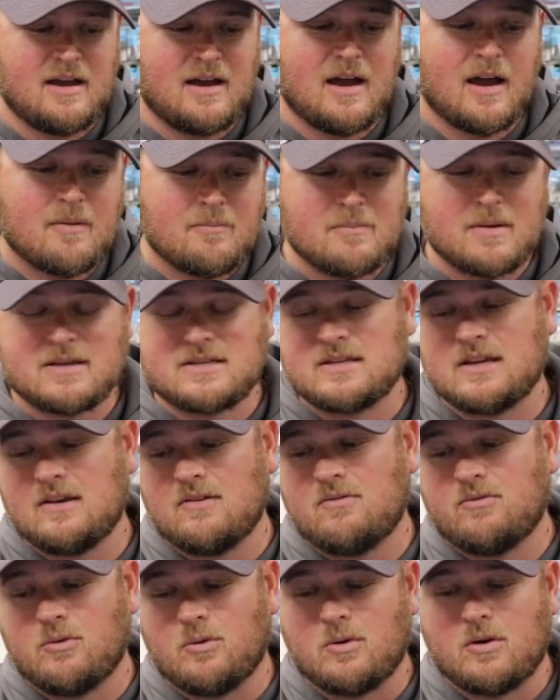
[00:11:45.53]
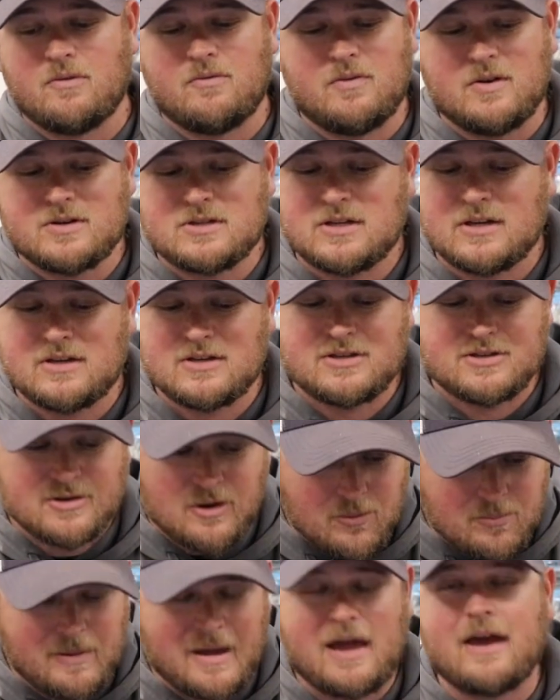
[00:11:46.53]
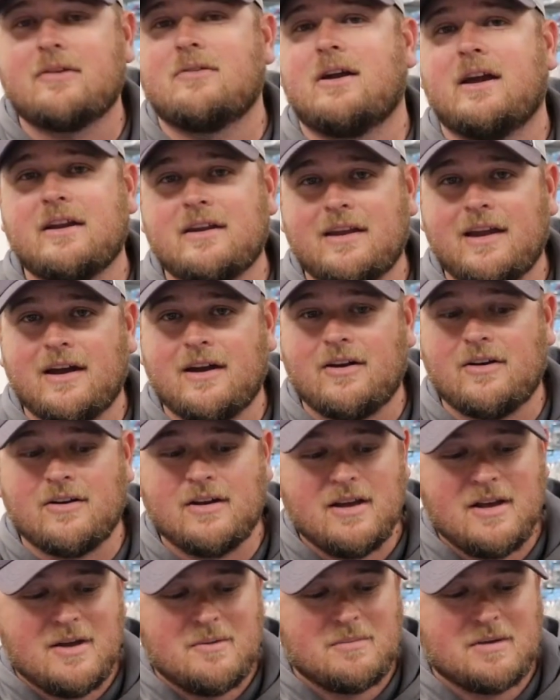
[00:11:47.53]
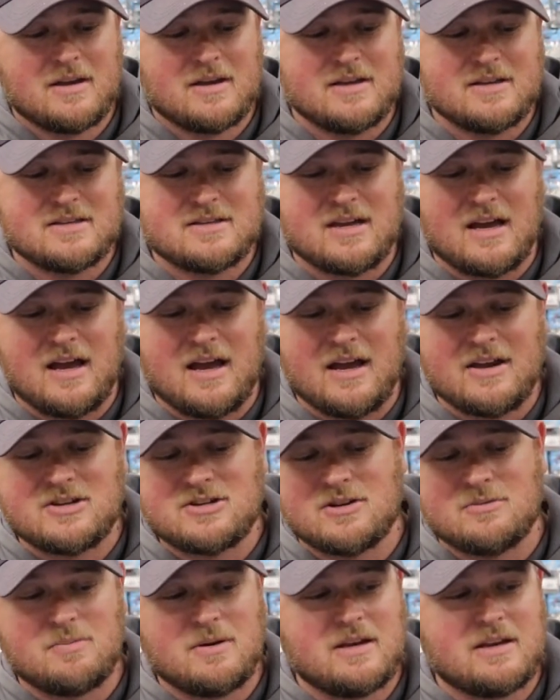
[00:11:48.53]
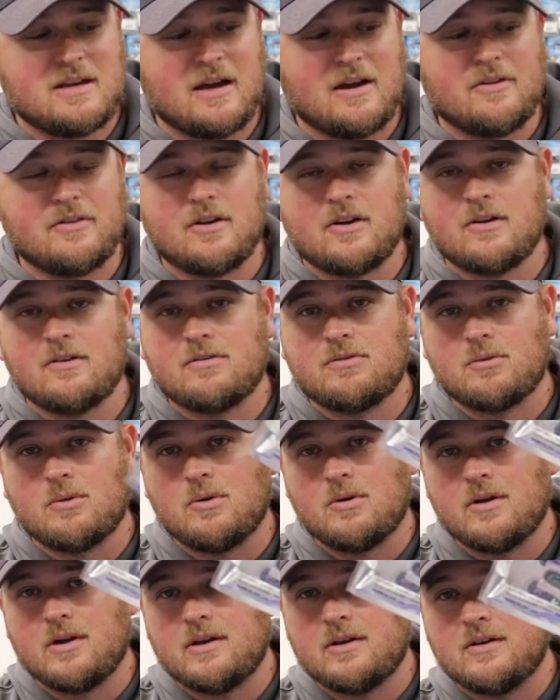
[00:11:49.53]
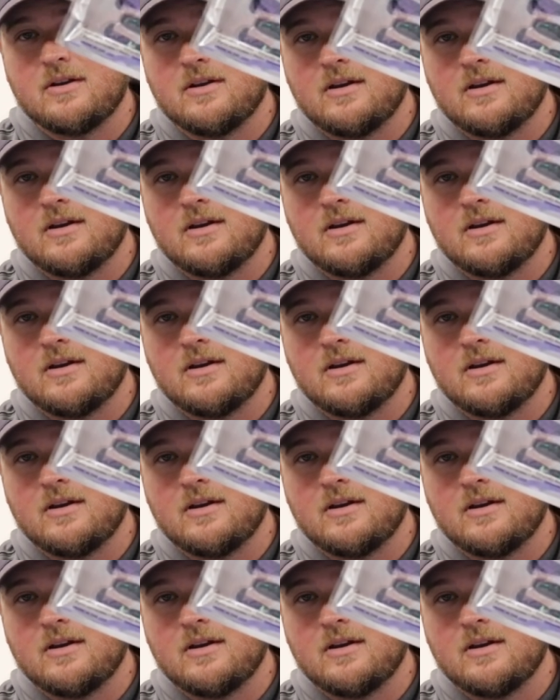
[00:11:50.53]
I'm missing Florida fishing so bad right now because I should be down there throwing